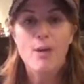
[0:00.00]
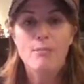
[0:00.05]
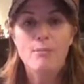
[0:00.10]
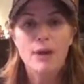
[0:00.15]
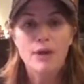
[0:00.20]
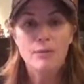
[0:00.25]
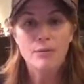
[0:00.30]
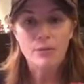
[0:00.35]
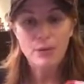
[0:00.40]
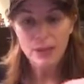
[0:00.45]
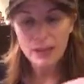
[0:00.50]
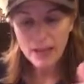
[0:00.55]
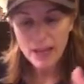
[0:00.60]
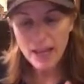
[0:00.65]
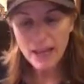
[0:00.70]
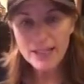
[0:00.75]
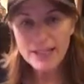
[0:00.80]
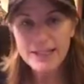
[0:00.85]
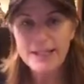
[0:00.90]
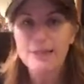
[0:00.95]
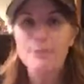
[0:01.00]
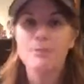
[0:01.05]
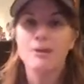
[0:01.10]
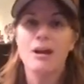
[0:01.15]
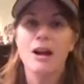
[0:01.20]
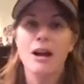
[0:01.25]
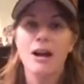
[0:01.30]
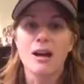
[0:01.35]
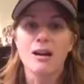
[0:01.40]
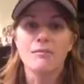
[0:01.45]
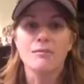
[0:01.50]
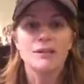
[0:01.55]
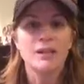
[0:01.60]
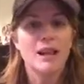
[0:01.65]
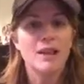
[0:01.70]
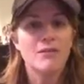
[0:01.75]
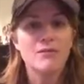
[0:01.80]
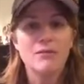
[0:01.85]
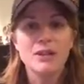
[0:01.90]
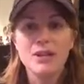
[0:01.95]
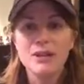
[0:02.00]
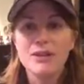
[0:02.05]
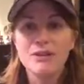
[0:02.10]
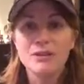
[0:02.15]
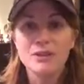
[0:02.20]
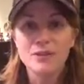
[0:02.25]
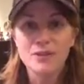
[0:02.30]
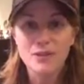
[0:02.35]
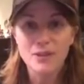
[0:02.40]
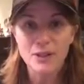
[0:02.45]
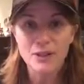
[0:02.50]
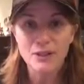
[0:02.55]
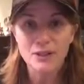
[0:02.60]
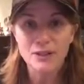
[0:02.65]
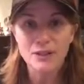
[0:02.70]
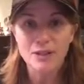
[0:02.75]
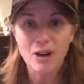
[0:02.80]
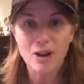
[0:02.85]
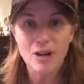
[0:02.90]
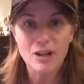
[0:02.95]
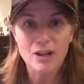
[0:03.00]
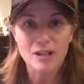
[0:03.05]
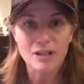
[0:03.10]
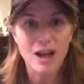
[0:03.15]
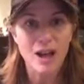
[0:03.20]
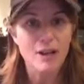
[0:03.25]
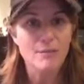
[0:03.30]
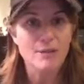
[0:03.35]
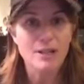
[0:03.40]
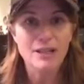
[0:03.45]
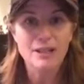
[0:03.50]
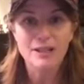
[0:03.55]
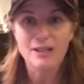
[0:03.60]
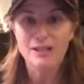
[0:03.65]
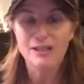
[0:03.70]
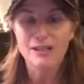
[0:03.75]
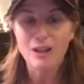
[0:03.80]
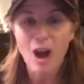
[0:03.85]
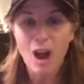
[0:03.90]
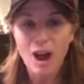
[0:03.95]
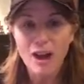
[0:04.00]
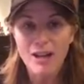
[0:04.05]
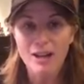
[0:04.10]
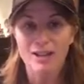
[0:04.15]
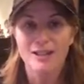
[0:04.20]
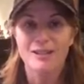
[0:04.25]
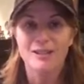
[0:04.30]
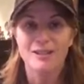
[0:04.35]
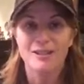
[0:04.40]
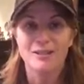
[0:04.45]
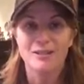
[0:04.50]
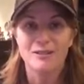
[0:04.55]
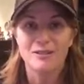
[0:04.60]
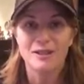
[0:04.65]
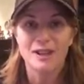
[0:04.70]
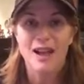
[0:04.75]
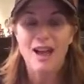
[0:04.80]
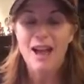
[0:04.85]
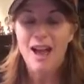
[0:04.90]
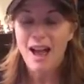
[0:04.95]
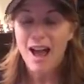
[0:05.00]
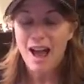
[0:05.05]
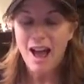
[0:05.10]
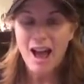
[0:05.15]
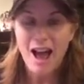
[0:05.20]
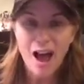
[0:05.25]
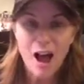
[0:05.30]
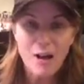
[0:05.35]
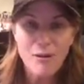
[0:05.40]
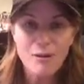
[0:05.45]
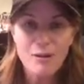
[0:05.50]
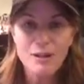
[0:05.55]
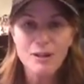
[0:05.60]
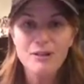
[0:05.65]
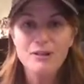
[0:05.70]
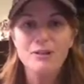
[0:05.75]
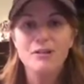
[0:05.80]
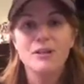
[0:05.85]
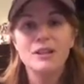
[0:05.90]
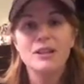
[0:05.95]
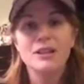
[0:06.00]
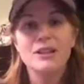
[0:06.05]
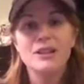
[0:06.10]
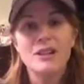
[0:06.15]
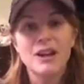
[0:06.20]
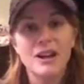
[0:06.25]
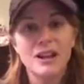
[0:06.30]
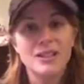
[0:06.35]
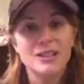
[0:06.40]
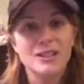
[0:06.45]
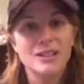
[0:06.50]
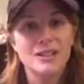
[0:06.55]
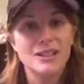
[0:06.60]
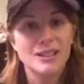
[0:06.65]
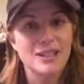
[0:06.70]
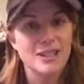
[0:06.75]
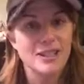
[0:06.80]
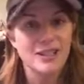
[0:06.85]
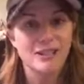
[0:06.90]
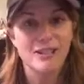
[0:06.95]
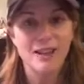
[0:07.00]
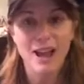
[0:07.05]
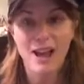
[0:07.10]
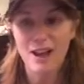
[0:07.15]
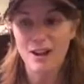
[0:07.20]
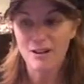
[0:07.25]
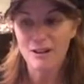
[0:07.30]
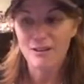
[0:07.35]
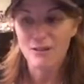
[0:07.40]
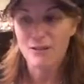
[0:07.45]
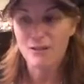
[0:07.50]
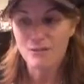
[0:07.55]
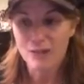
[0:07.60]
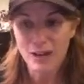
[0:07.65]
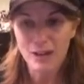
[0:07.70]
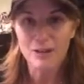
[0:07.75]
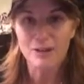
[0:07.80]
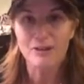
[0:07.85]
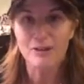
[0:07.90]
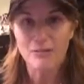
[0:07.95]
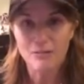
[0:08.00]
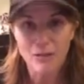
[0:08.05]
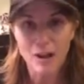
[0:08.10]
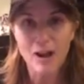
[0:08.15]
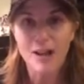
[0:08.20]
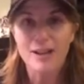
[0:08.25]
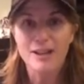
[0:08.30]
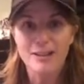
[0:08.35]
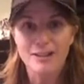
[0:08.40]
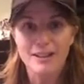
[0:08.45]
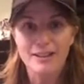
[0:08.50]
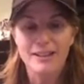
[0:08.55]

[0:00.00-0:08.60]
But when that dip comes and when those fears start talking to you, how are you going to nudge the needle out of the record rut?